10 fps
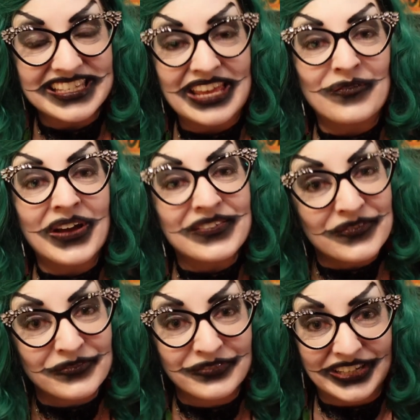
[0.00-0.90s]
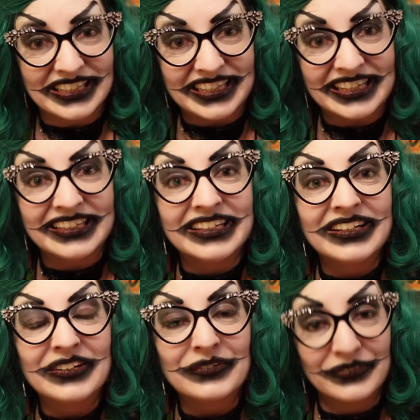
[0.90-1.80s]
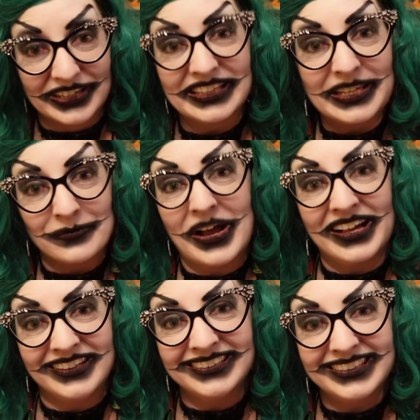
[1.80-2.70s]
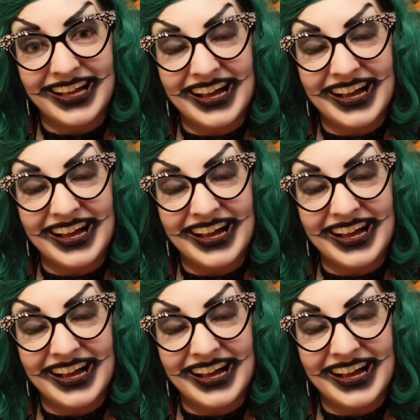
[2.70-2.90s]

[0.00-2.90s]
It went really, really well.